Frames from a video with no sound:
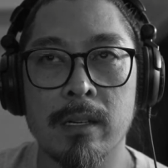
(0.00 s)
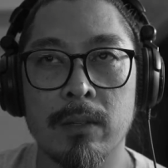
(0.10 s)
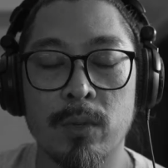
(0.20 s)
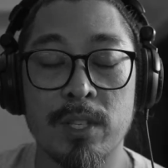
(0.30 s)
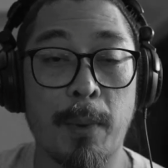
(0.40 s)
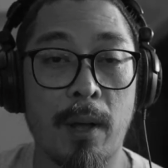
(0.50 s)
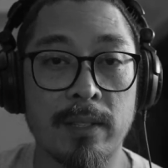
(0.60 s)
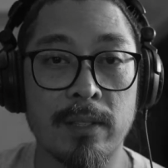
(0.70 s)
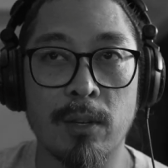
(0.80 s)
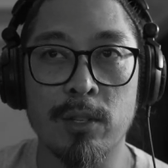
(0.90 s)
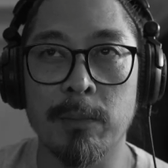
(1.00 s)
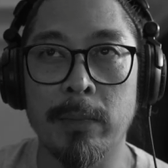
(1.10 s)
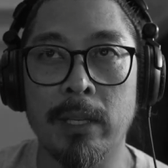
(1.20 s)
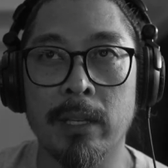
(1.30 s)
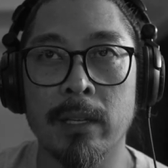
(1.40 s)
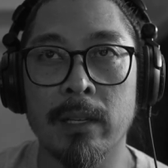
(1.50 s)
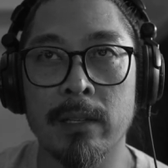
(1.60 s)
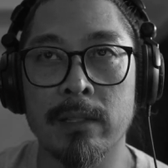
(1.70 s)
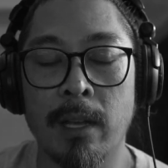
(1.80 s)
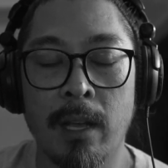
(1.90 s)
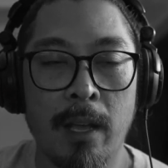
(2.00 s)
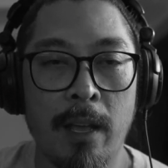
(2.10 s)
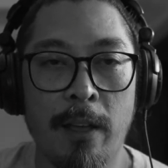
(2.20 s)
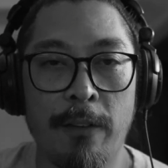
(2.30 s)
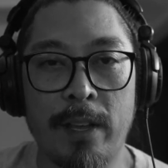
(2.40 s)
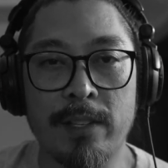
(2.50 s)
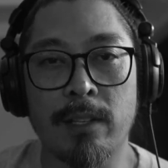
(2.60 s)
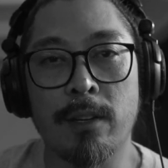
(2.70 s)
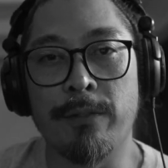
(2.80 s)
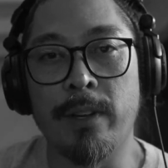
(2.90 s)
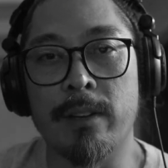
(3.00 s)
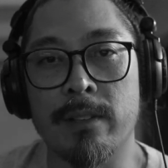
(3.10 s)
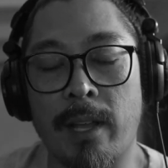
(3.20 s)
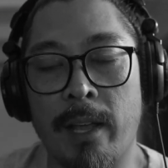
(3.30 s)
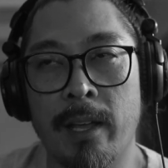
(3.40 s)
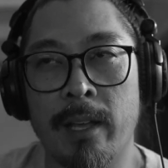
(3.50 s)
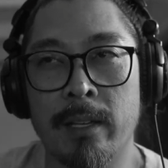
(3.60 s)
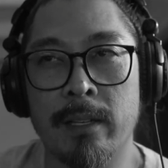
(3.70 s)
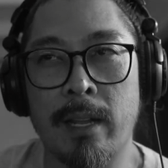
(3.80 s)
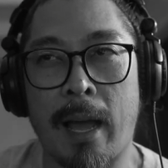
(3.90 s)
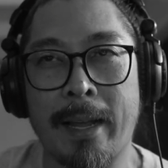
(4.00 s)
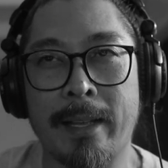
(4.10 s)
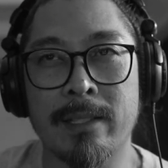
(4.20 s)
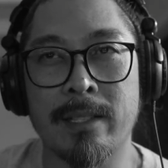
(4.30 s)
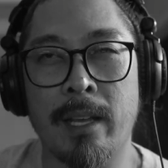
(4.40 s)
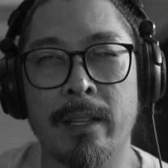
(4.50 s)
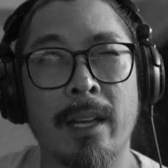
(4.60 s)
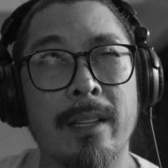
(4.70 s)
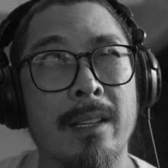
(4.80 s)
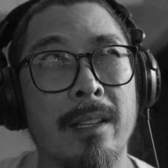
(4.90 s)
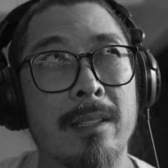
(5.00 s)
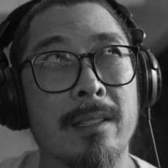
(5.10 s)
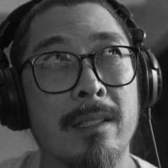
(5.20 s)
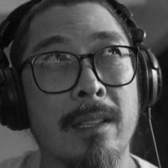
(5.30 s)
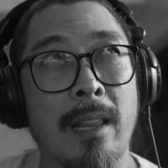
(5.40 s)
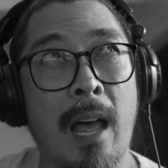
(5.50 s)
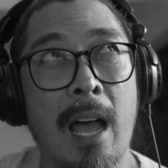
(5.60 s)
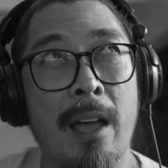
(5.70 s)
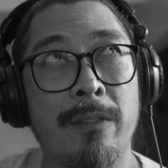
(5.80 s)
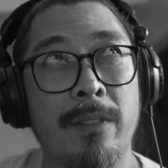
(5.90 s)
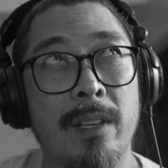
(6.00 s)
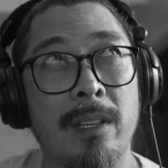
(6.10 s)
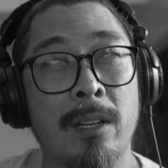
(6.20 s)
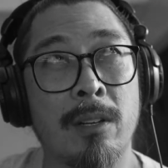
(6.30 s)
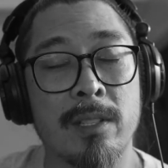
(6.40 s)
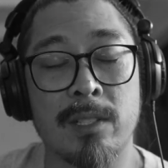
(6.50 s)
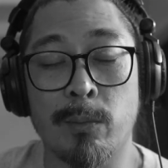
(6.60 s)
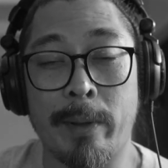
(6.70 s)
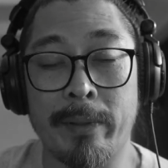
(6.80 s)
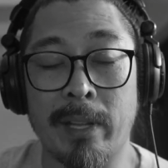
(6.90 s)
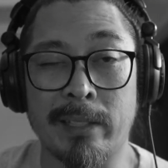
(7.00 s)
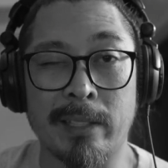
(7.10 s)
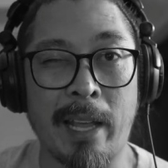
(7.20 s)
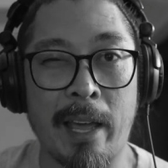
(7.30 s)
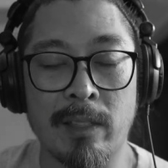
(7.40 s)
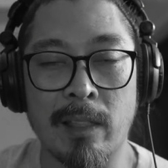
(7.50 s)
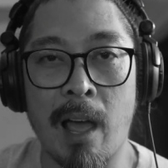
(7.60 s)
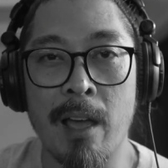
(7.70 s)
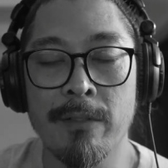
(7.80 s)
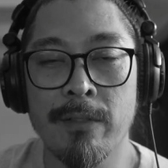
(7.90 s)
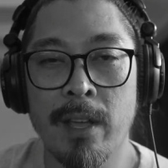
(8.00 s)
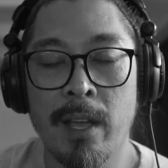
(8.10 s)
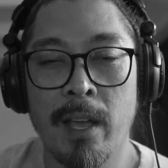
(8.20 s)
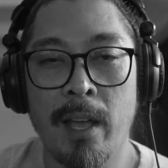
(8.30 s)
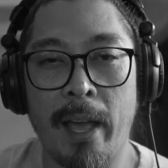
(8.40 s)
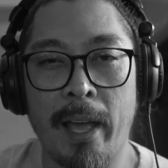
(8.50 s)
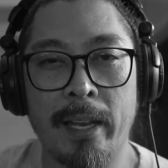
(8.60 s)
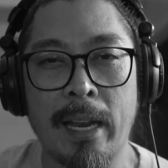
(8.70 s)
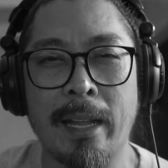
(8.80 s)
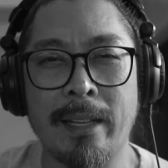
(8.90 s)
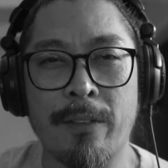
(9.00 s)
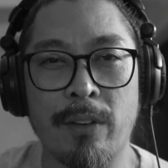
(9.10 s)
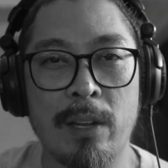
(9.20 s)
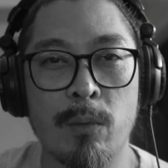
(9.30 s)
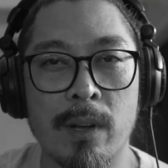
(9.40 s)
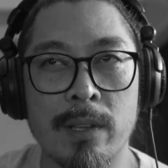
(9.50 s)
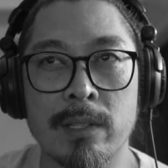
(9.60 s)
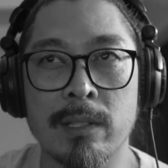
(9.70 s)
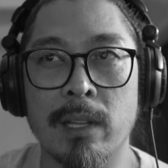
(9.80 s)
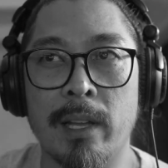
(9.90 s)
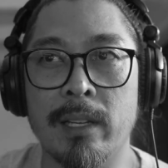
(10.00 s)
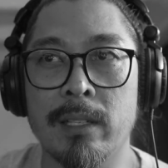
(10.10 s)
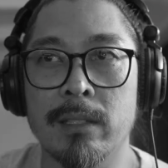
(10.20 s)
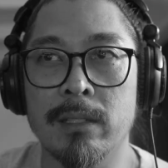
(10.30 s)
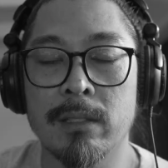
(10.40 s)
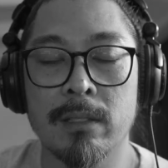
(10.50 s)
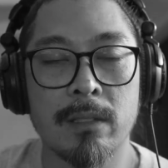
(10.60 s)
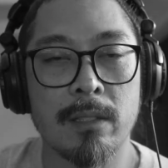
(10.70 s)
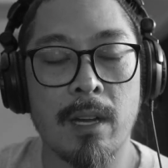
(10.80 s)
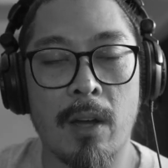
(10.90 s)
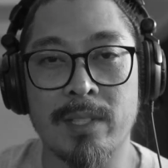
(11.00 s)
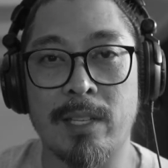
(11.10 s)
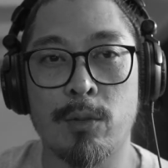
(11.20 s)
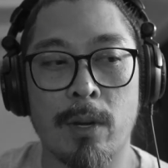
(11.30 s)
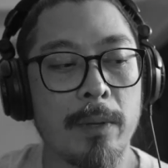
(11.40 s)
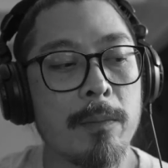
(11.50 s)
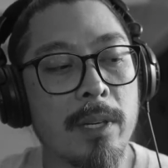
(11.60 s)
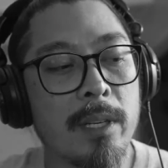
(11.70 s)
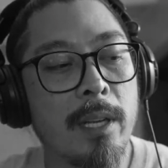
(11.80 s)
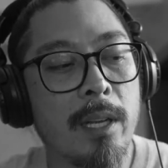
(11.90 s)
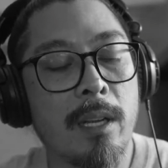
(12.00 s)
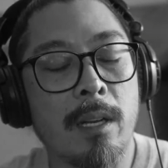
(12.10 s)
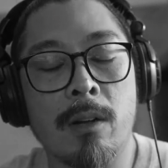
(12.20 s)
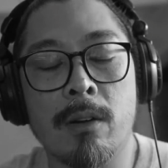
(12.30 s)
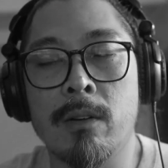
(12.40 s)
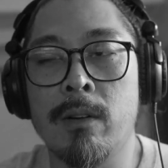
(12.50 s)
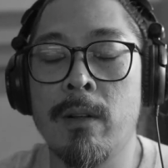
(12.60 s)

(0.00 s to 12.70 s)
response to social media, is facing your fears. And I can say that this live, you know, this is maybe like the 10th live, and I definitely was like, I would say tripping, but you know,